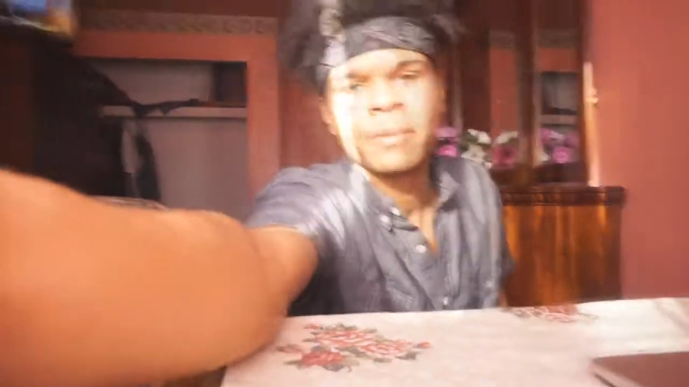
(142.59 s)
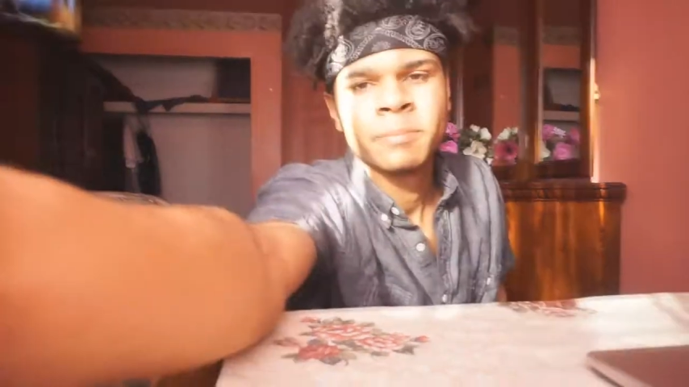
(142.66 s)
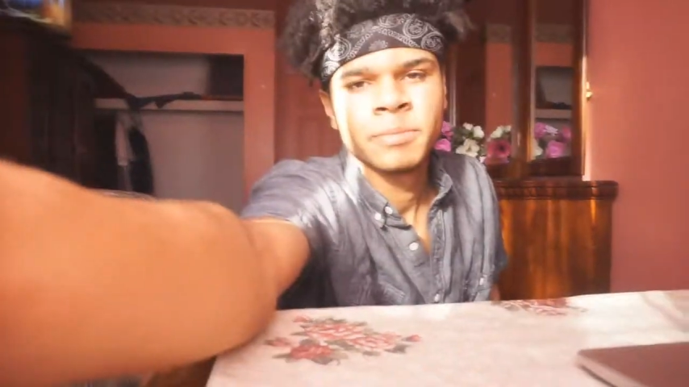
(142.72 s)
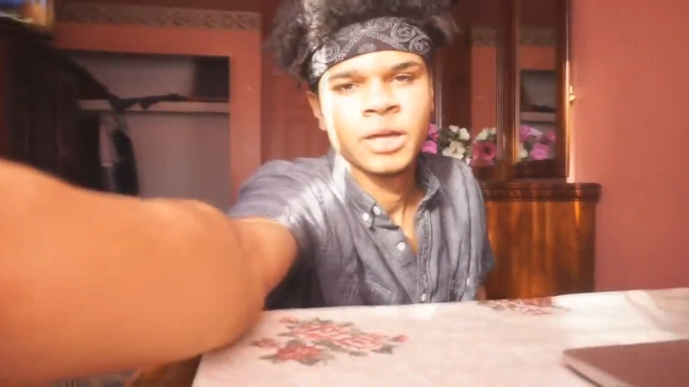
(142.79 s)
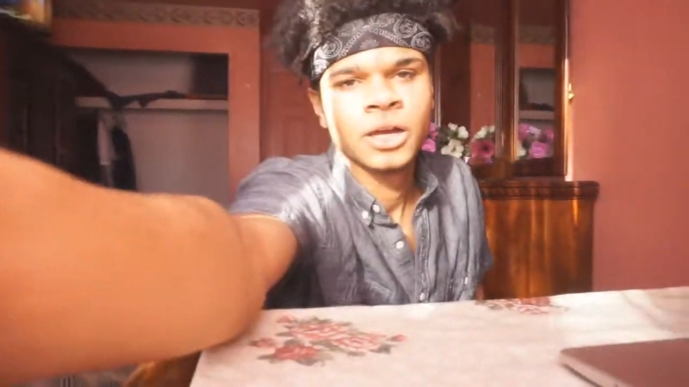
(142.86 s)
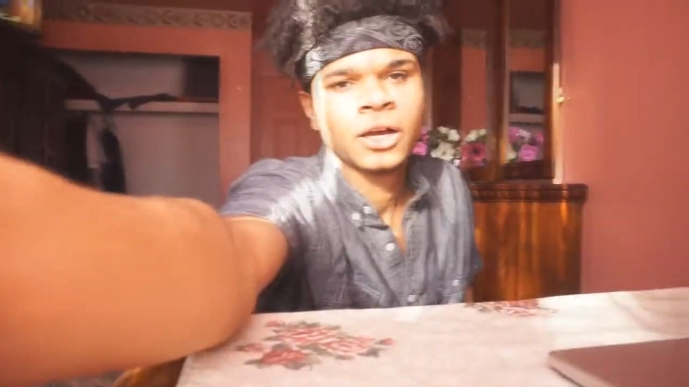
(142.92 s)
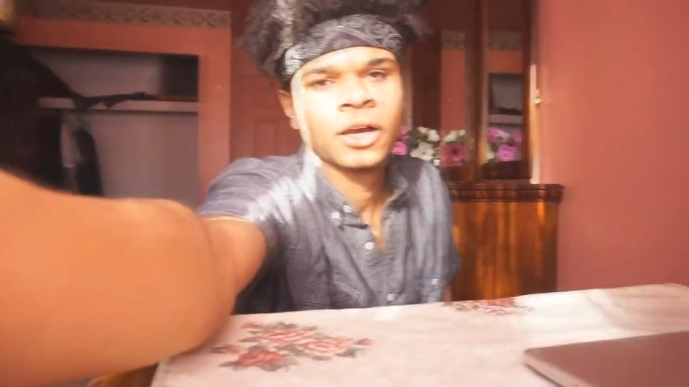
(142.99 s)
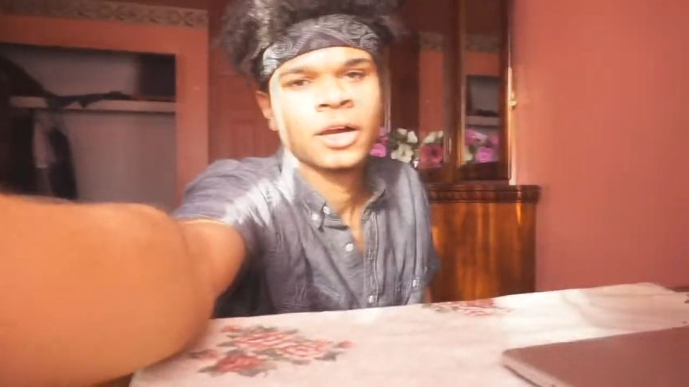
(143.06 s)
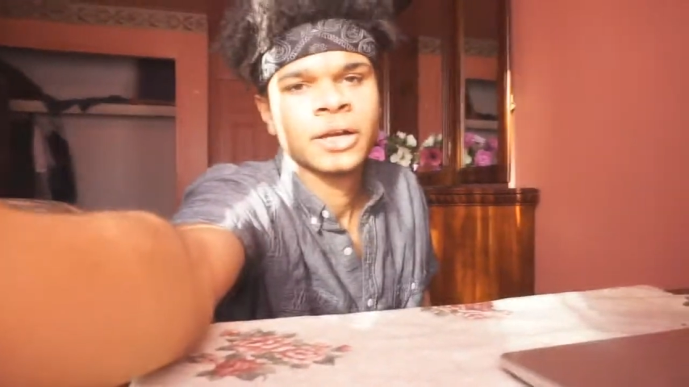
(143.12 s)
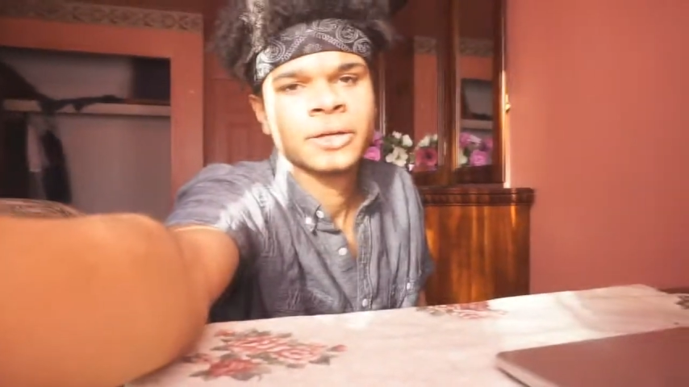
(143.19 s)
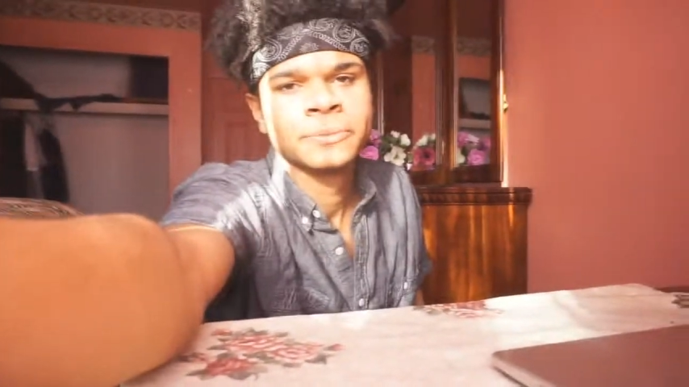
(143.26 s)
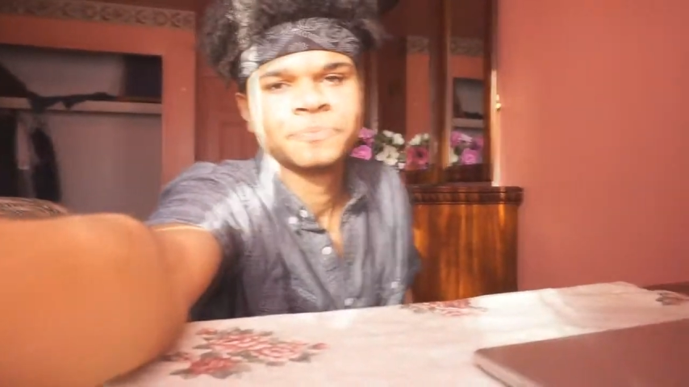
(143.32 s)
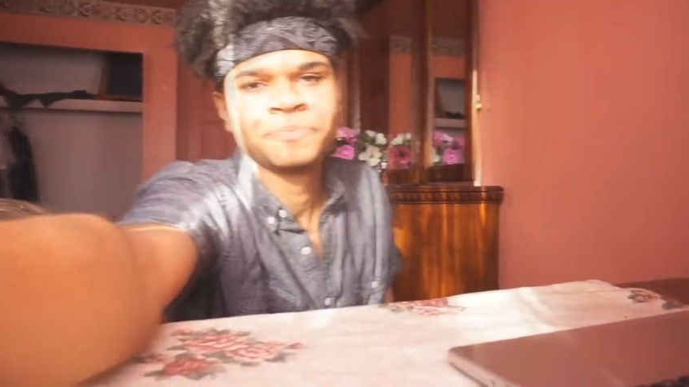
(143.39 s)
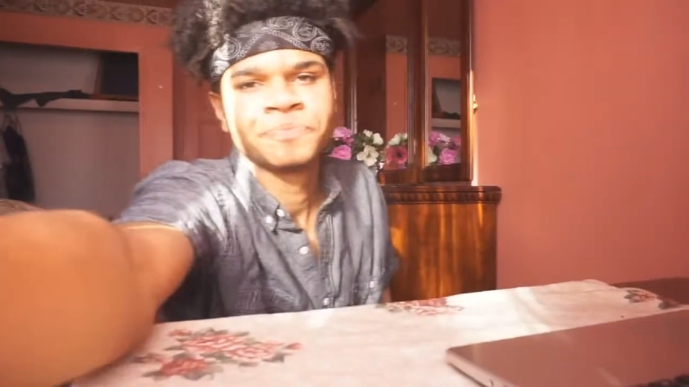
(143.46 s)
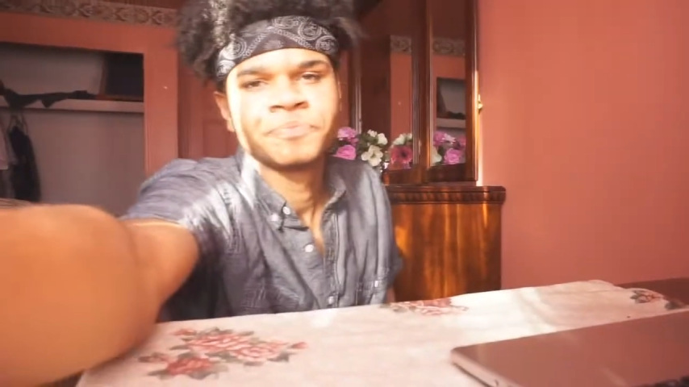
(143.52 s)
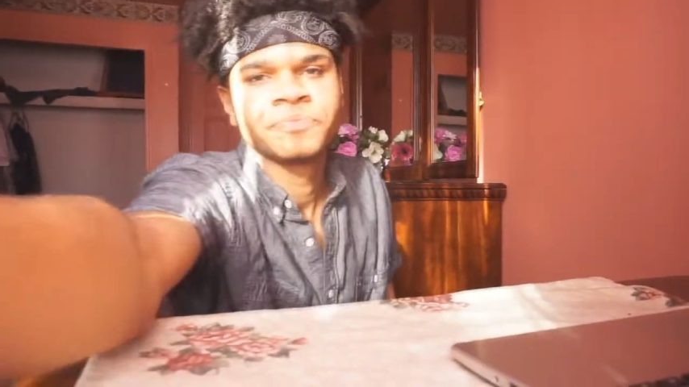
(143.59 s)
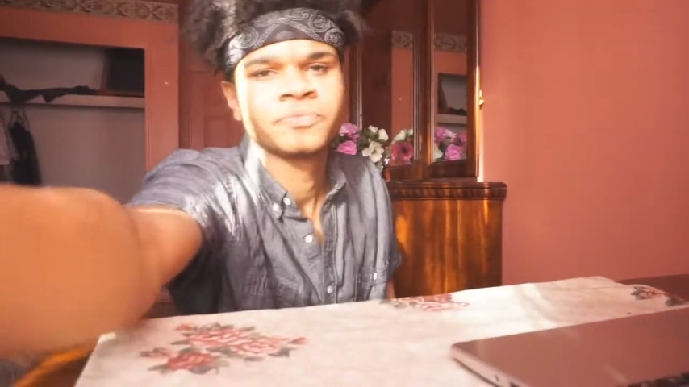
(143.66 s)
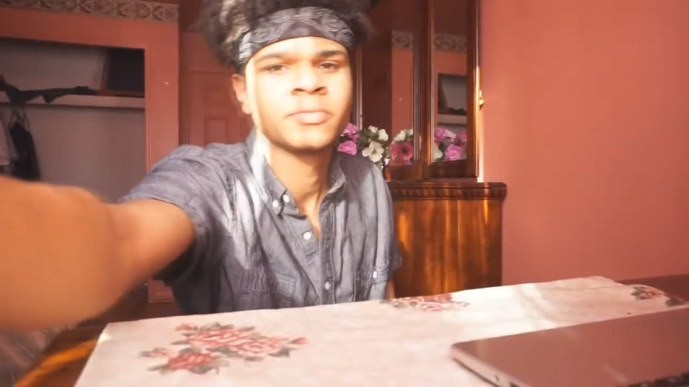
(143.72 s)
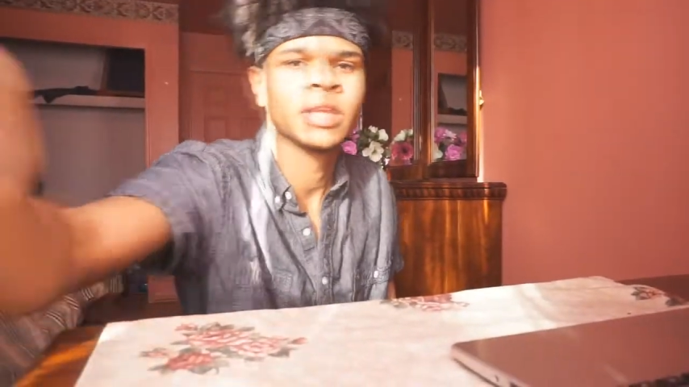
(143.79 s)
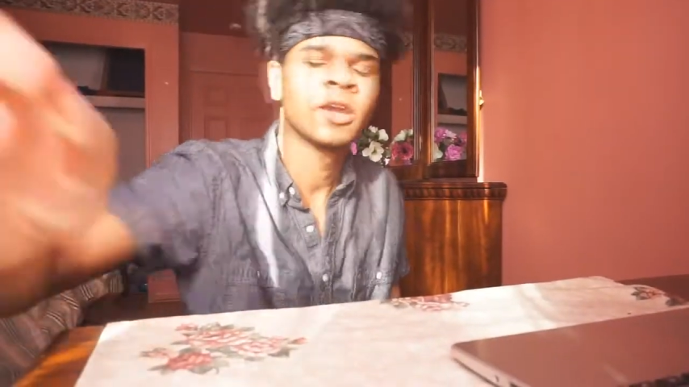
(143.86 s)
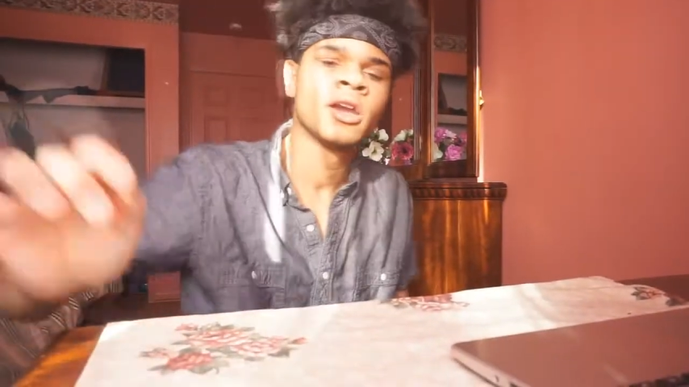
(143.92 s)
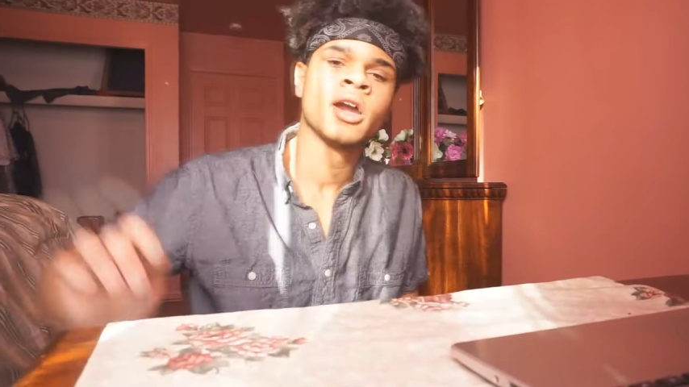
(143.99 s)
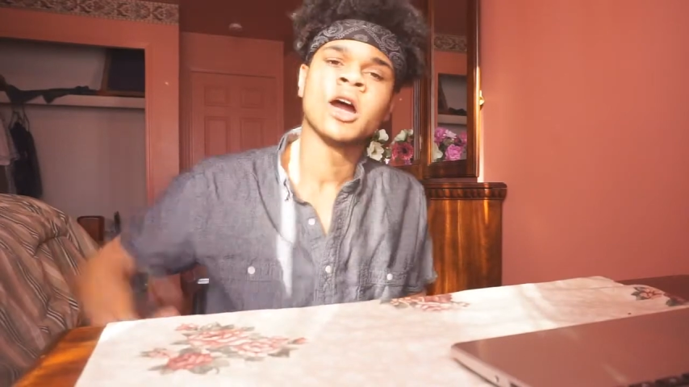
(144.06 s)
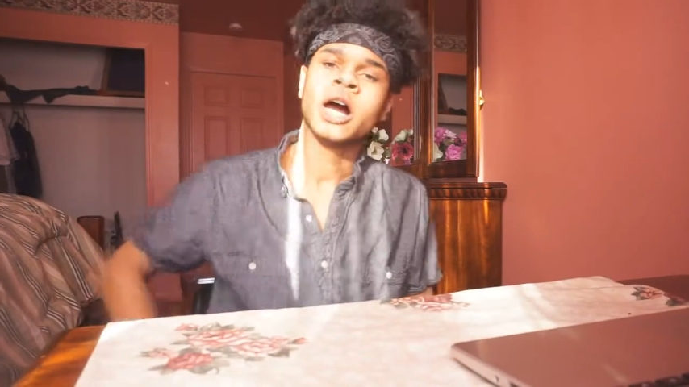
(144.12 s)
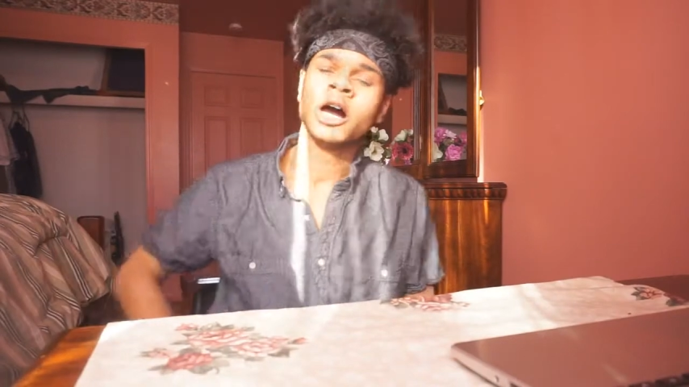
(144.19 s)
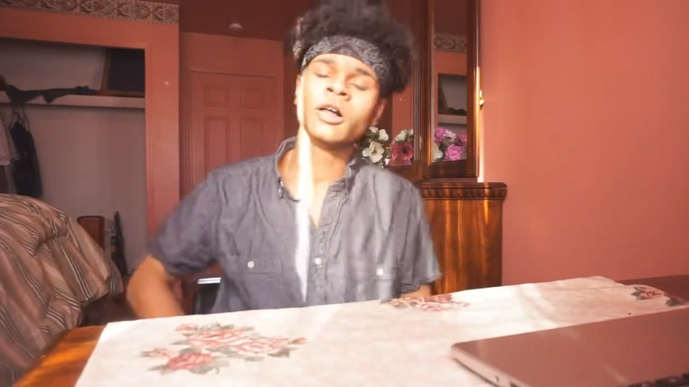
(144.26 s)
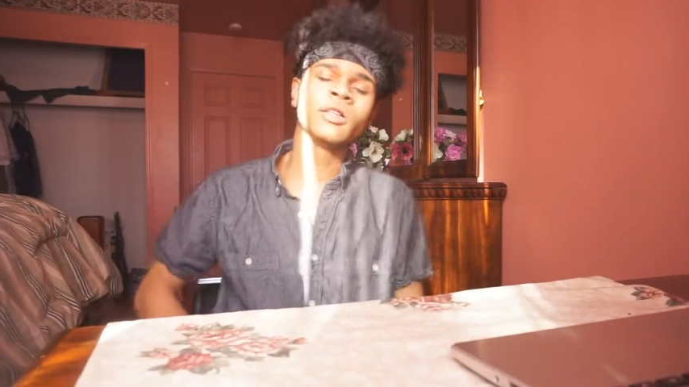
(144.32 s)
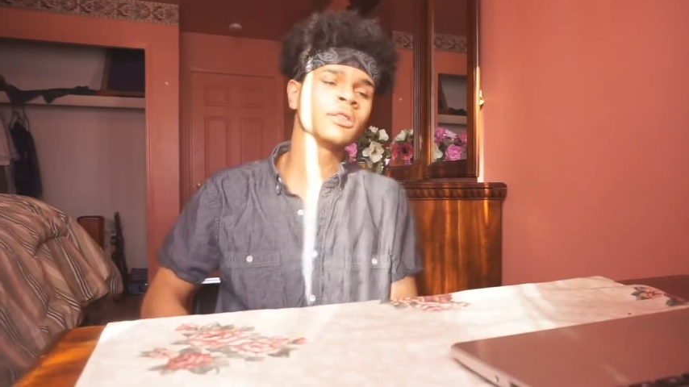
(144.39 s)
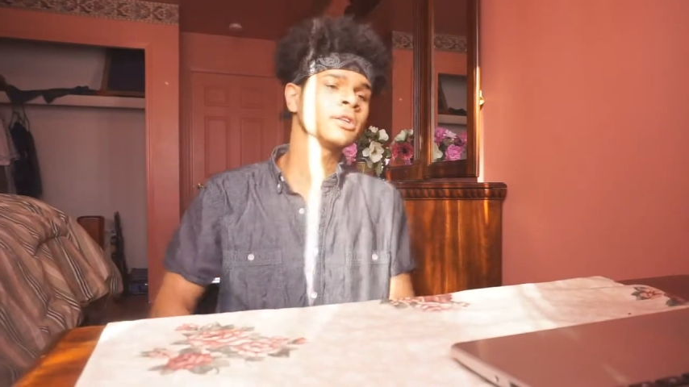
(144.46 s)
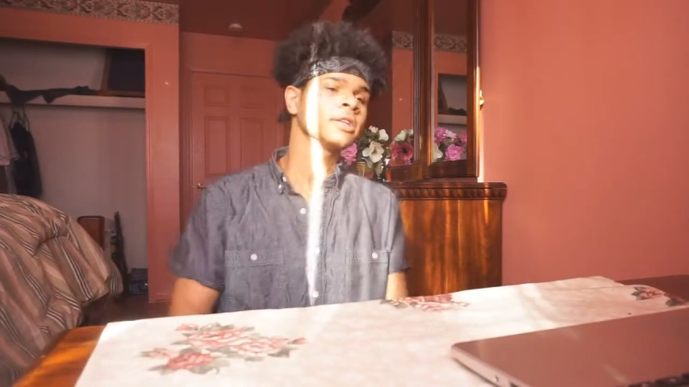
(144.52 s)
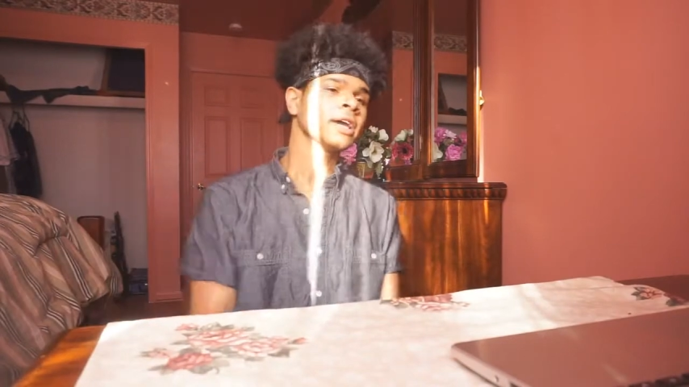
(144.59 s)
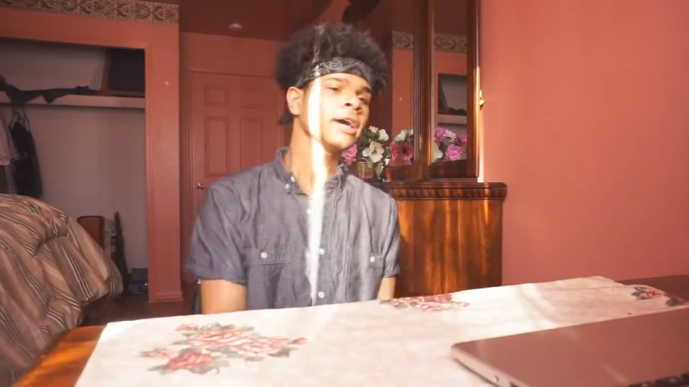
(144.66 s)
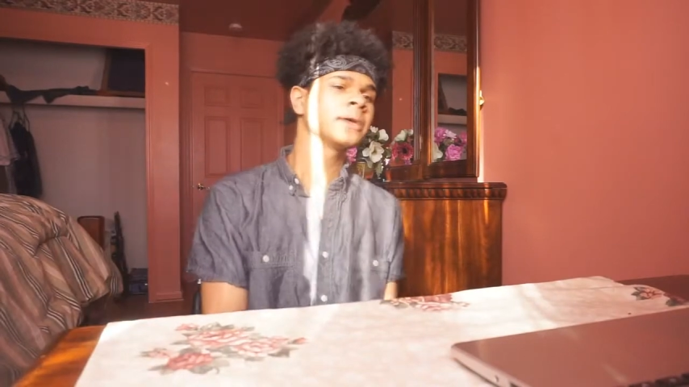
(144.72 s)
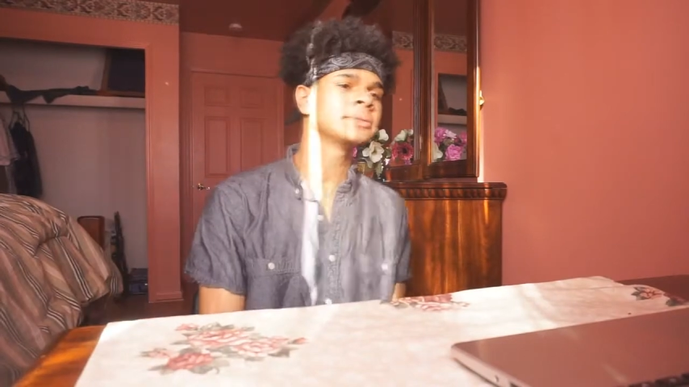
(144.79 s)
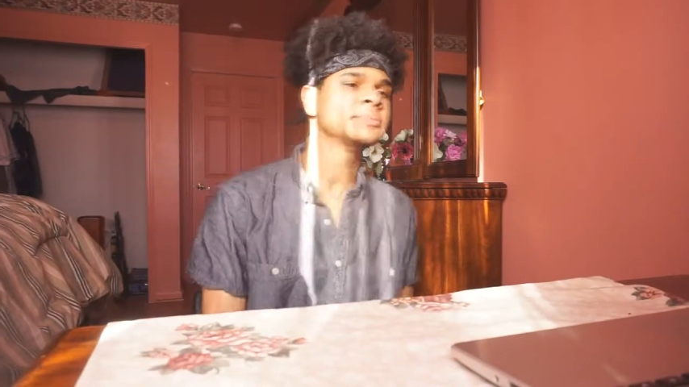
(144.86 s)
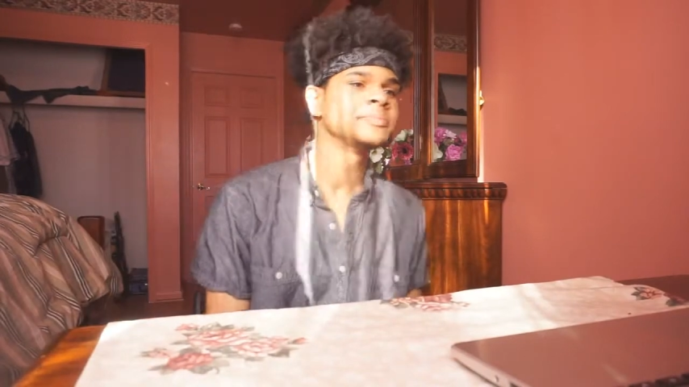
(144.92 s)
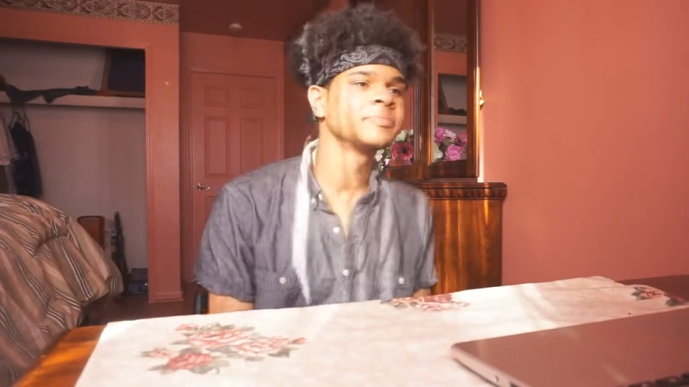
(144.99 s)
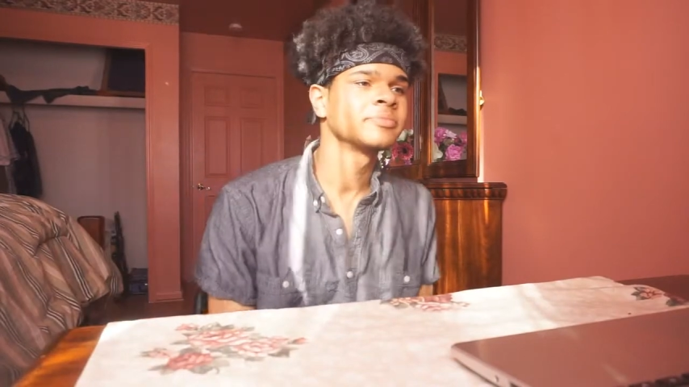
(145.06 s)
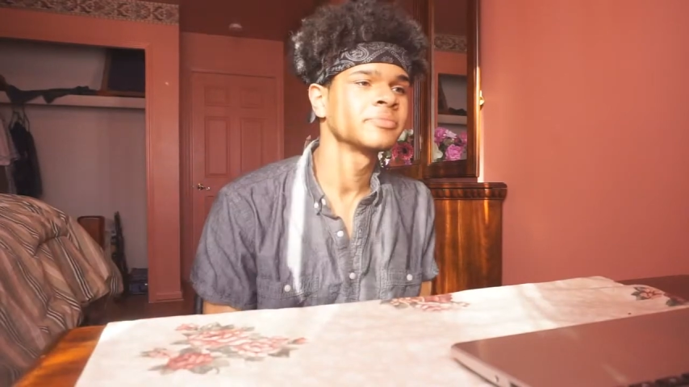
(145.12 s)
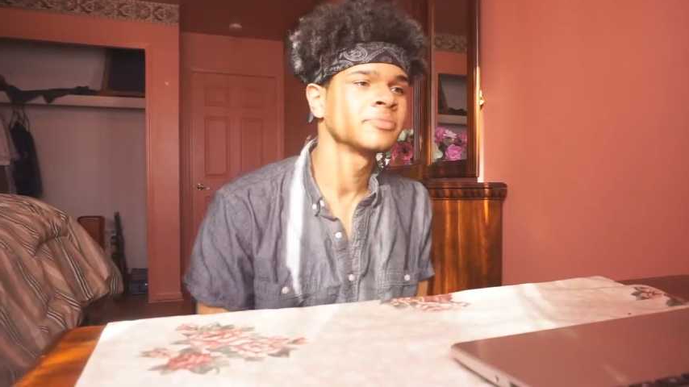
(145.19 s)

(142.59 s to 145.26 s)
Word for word: But uh, other than that,